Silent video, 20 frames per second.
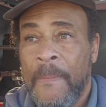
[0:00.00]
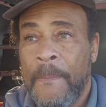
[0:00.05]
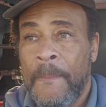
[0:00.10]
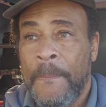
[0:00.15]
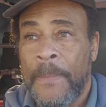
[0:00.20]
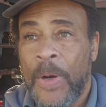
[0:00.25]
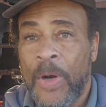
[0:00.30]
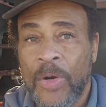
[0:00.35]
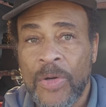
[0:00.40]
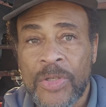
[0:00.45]

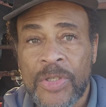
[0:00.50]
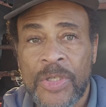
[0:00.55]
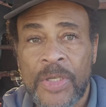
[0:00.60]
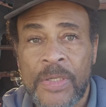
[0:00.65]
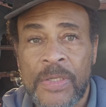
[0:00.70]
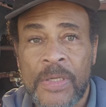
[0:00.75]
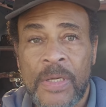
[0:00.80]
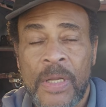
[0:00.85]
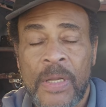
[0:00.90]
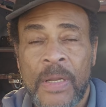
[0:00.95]

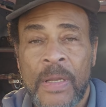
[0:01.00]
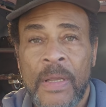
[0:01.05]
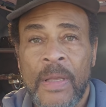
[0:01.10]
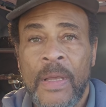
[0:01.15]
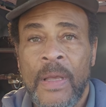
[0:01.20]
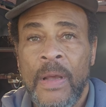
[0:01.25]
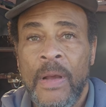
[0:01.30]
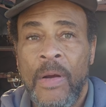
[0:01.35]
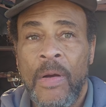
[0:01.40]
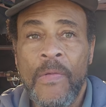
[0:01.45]
purchased
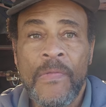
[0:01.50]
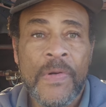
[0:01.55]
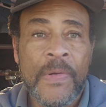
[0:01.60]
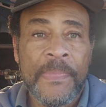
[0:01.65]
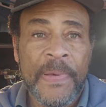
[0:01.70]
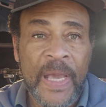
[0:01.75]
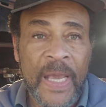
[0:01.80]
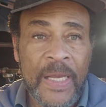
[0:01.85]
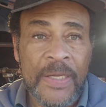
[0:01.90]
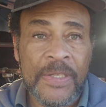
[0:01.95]
over the
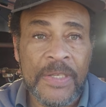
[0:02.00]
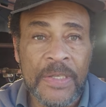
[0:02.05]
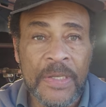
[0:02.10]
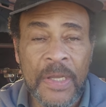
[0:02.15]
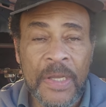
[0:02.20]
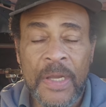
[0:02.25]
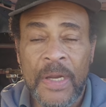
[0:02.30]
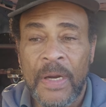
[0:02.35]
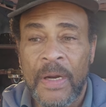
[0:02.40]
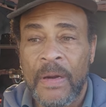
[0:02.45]
past
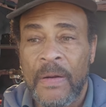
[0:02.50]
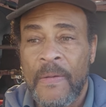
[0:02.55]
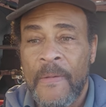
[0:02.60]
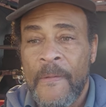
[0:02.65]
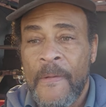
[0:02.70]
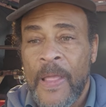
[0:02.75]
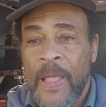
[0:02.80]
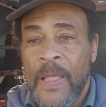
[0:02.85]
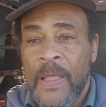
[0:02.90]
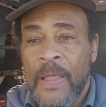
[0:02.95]
year
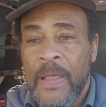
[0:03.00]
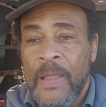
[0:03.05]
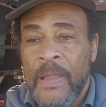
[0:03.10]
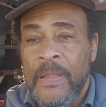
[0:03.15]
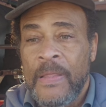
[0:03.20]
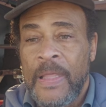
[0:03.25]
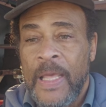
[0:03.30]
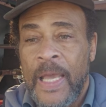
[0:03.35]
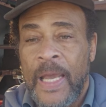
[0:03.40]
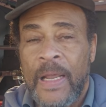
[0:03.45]

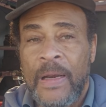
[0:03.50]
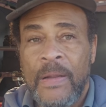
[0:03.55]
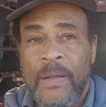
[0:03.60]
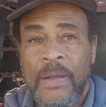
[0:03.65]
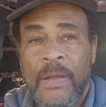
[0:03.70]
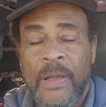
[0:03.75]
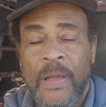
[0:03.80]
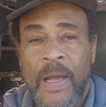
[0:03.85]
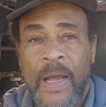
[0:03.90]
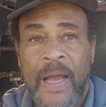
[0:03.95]
that
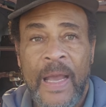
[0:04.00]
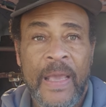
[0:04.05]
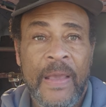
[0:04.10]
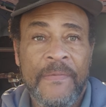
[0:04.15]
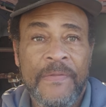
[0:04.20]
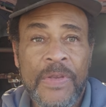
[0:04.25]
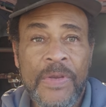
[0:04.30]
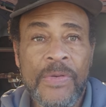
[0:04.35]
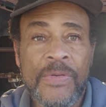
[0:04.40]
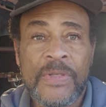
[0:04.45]
I have
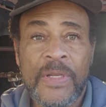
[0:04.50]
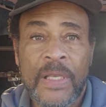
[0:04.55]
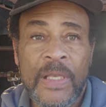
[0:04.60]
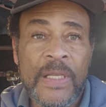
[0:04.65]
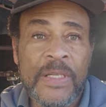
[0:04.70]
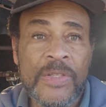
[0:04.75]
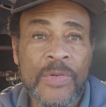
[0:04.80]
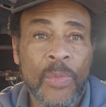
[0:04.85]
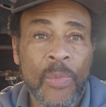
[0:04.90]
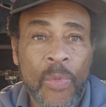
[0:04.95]
used at
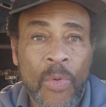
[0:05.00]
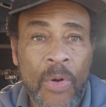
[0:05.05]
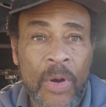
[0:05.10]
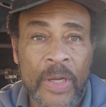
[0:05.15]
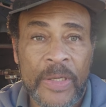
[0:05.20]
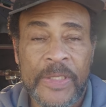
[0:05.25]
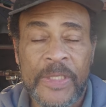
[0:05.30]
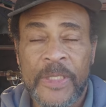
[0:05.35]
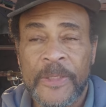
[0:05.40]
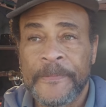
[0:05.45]
least
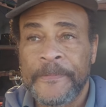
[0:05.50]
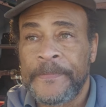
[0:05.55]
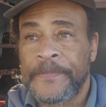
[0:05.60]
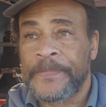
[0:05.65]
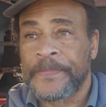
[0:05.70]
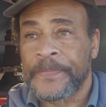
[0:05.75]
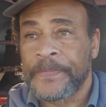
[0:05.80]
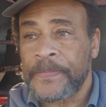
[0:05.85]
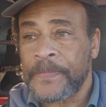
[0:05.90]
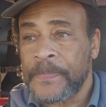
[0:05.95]
once.
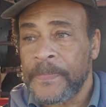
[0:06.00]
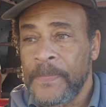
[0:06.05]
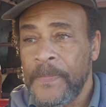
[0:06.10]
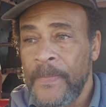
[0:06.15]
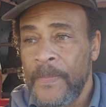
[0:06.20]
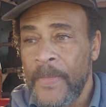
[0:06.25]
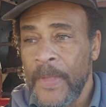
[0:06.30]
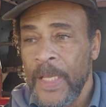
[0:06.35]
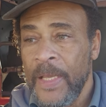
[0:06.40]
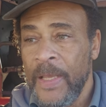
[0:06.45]

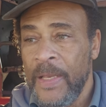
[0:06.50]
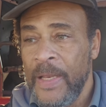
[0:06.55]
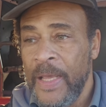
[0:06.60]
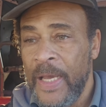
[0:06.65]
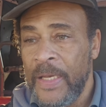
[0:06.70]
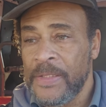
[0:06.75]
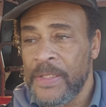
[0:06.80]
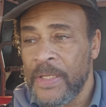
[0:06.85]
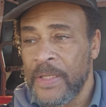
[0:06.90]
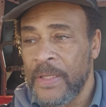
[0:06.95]
And that
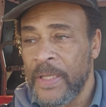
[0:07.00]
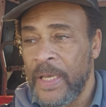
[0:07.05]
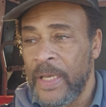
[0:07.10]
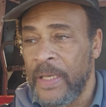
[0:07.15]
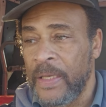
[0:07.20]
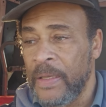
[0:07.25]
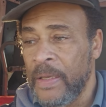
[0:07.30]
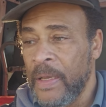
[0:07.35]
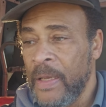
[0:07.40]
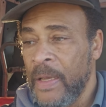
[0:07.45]
is the
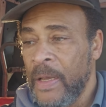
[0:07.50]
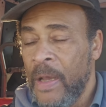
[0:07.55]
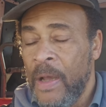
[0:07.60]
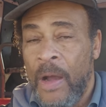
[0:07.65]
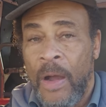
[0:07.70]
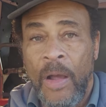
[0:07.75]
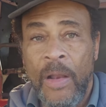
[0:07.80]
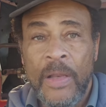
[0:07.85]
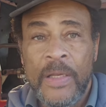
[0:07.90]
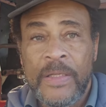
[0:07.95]
thing.
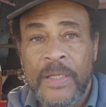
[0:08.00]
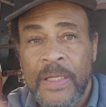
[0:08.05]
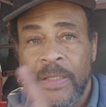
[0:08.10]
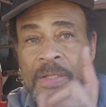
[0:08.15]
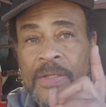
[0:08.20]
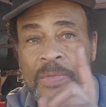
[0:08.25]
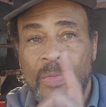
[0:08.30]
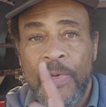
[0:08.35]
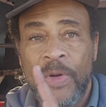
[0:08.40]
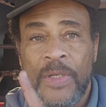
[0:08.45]
All it takes
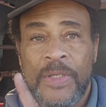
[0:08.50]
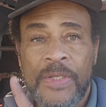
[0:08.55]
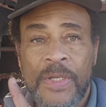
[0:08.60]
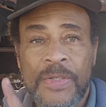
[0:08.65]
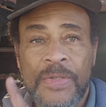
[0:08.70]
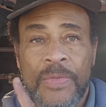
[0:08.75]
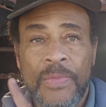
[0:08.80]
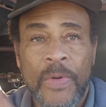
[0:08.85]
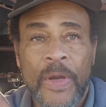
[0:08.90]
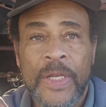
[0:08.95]
is one
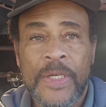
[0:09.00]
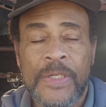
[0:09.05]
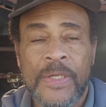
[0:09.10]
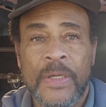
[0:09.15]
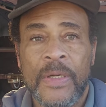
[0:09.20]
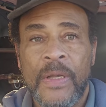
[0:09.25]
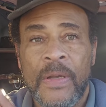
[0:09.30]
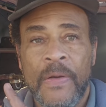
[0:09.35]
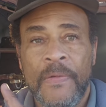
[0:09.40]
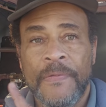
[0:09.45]

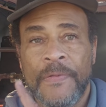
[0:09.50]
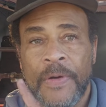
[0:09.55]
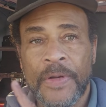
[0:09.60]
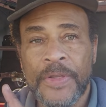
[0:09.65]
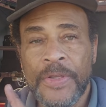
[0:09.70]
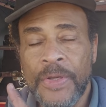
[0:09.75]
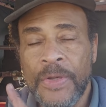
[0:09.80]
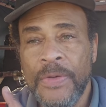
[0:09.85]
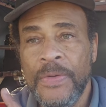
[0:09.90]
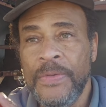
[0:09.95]
situation for
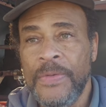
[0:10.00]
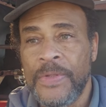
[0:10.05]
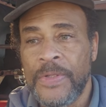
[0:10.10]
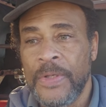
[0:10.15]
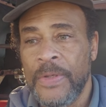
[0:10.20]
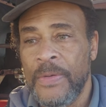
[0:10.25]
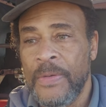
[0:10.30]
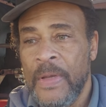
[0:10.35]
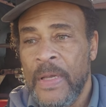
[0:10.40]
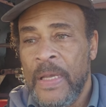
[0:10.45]
you
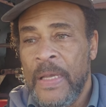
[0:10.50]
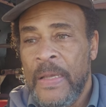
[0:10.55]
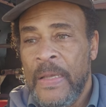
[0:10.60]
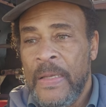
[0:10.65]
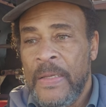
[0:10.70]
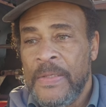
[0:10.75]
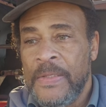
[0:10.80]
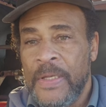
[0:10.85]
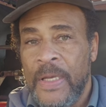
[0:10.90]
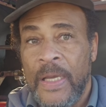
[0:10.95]
to
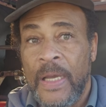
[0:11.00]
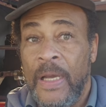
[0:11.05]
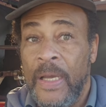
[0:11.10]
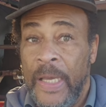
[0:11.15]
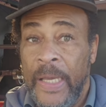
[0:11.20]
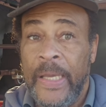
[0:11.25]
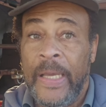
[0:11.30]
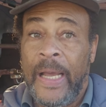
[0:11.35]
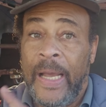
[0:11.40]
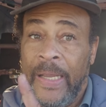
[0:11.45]
say,
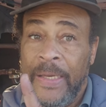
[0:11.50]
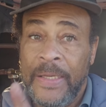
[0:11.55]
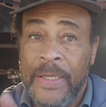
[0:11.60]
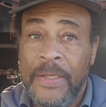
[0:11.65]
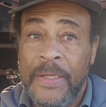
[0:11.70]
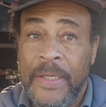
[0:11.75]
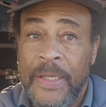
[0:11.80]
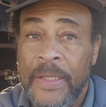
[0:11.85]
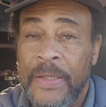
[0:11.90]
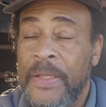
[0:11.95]
hey, I need
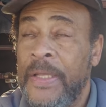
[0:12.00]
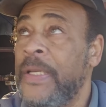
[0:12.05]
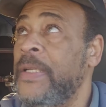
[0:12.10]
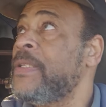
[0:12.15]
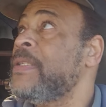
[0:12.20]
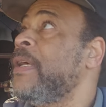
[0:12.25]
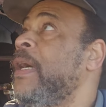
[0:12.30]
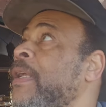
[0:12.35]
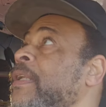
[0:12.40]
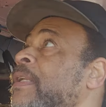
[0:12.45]
to get
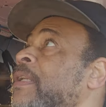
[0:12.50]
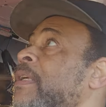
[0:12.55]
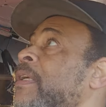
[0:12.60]
this, I need to